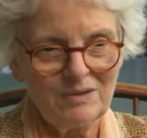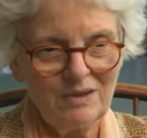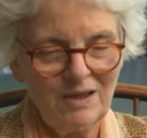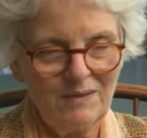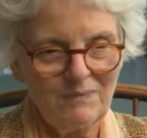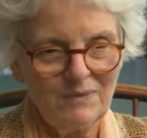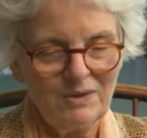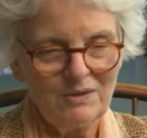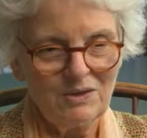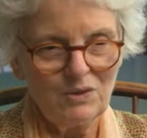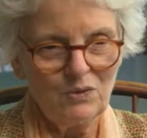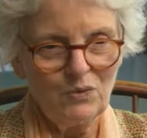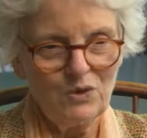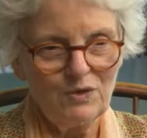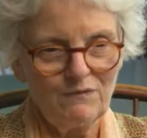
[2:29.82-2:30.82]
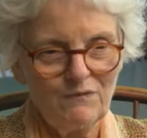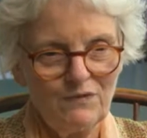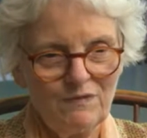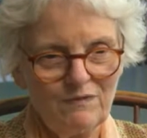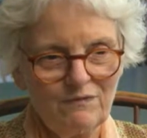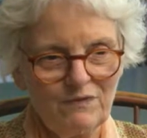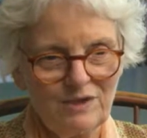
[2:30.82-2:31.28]
um, north of
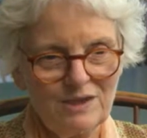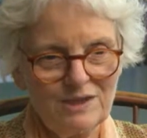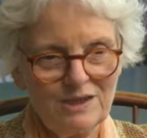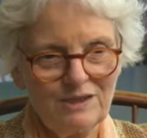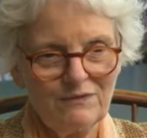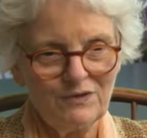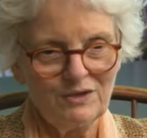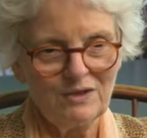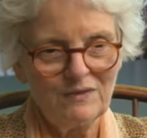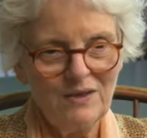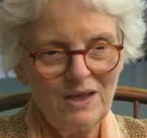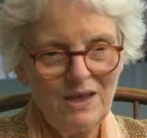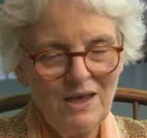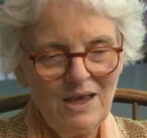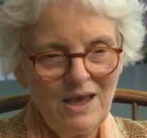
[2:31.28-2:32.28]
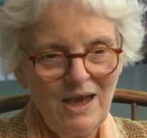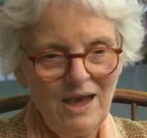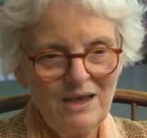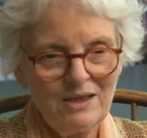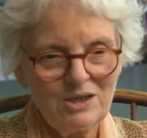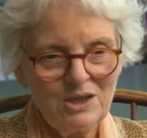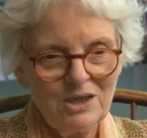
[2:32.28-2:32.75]
Philadelphia,
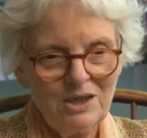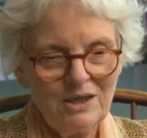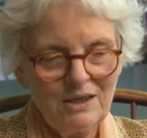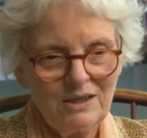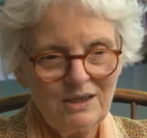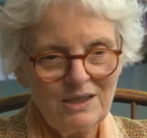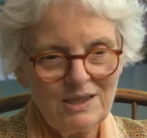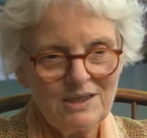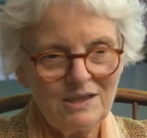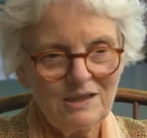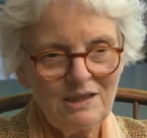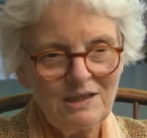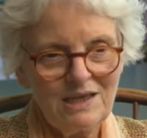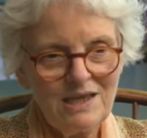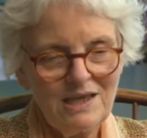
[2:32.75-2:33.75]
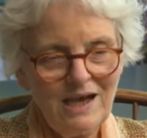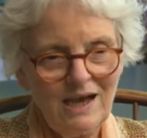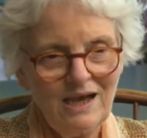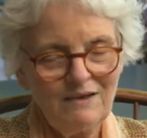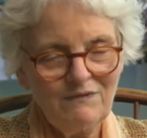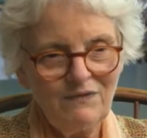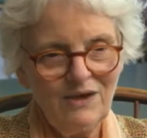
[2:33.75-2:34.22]
and it's in the
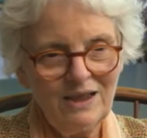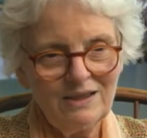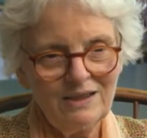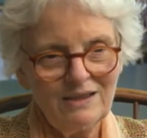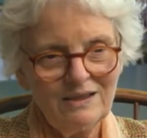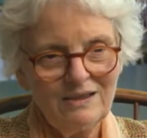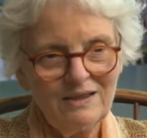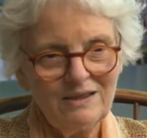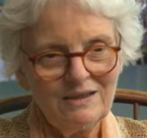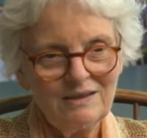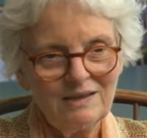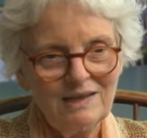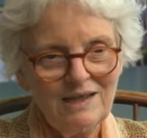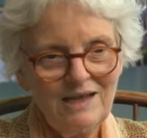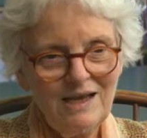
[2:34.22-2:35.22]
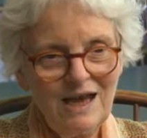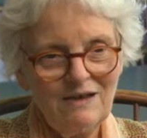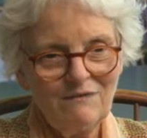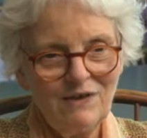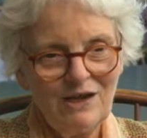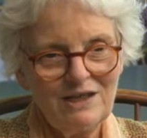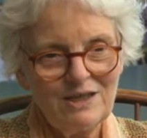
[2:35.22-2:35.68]
Lehigh Valley. The Lehigh
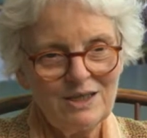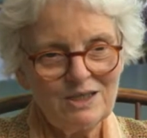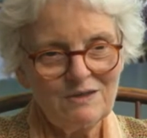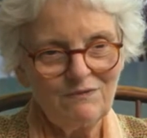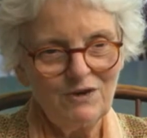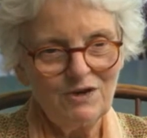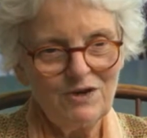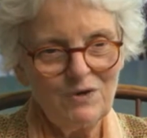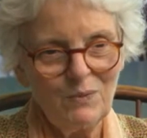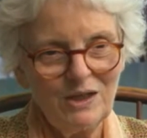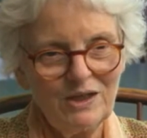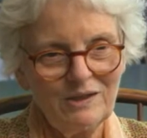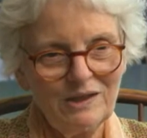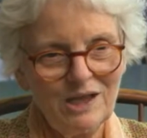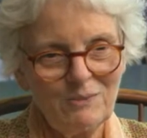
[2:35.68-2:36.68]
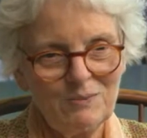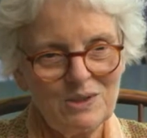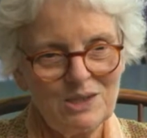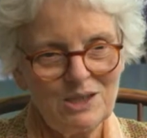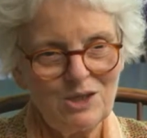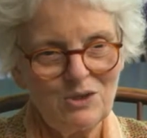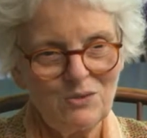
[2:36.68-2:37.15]
Valley is a very well kept
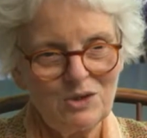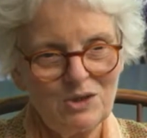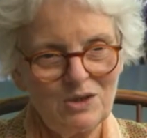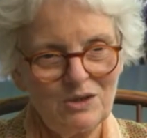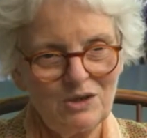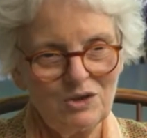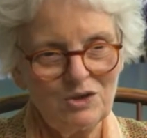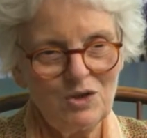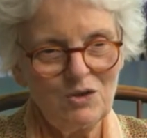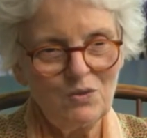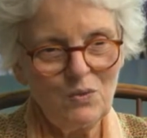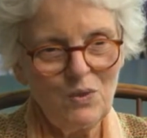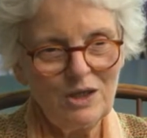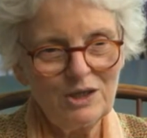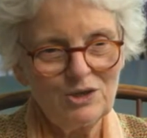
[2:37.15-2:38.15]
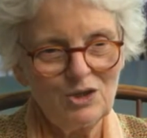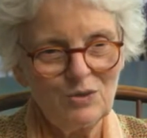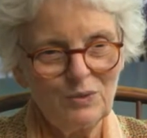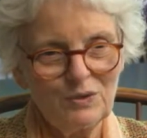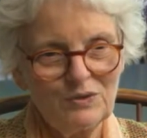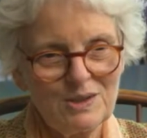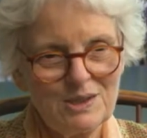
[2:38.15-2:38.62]
secret. You don't quite know
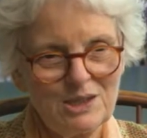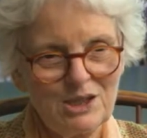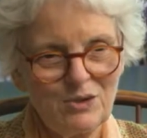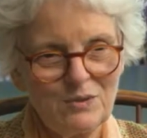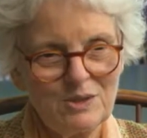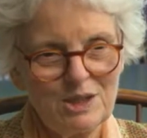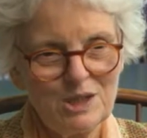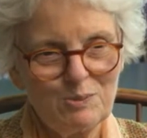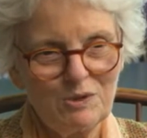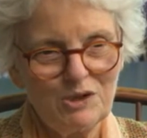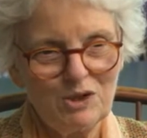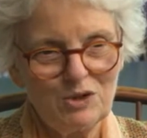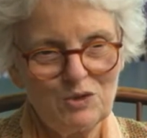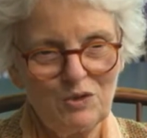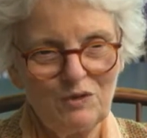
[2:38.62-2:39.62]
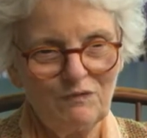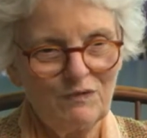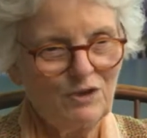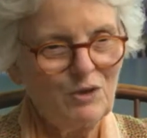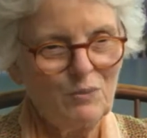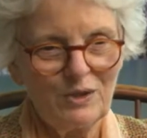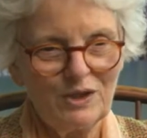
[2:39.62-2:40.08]
what the secret is, but they're doing
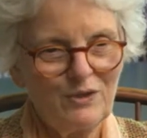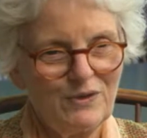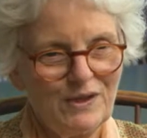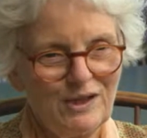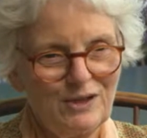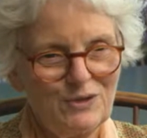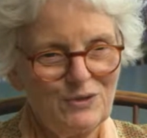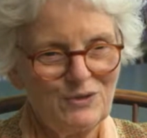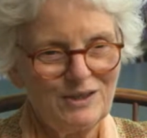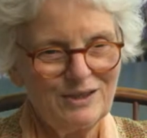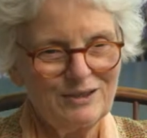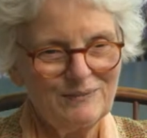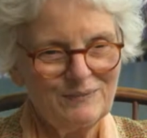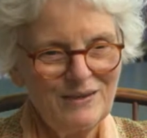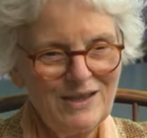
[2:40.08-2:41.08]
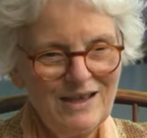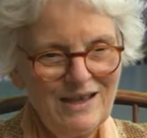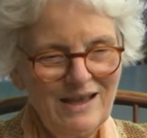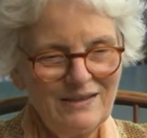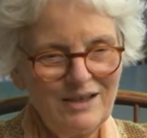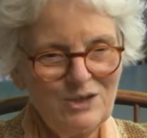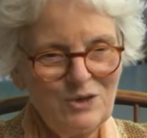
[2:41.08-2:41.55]
very well, thank you, there.
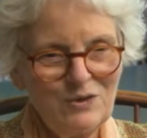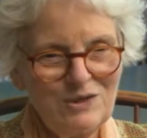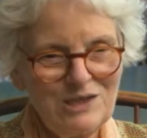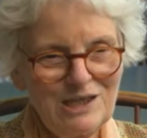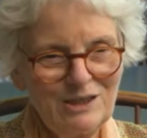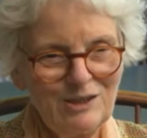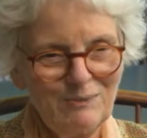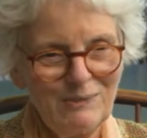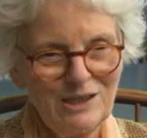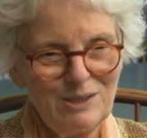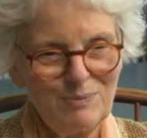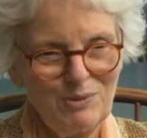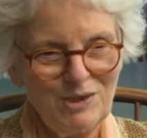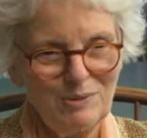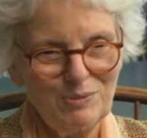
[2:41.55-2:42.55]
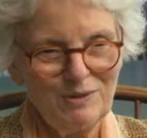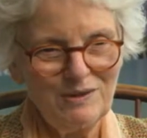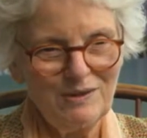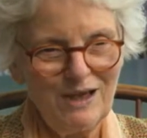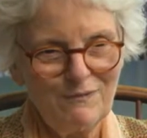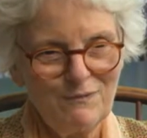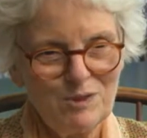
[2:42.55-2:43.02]
And they don't tell many people, and
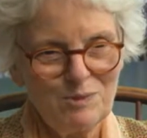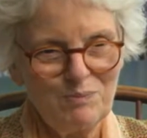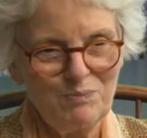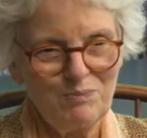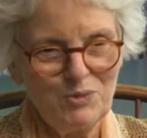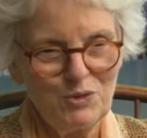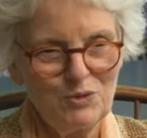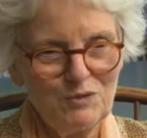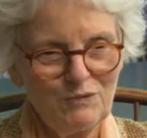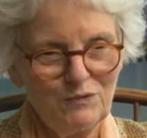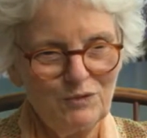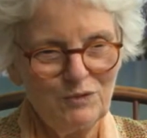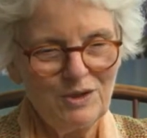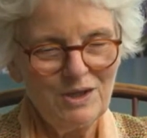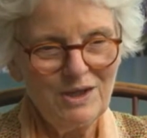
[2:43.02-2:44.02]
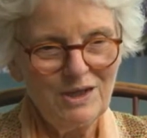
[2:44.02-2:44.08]
they have this beautiful